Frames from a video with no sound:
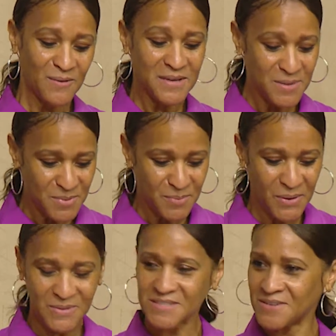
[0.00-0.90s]
I'll keep you
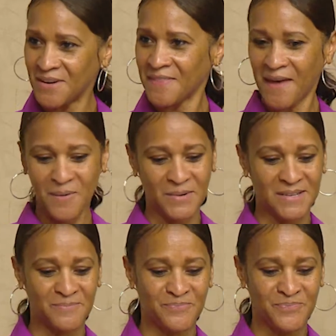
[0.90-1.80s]
posted on that
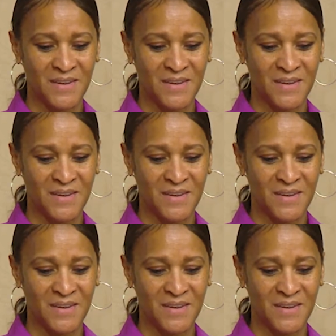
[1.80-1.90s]
one.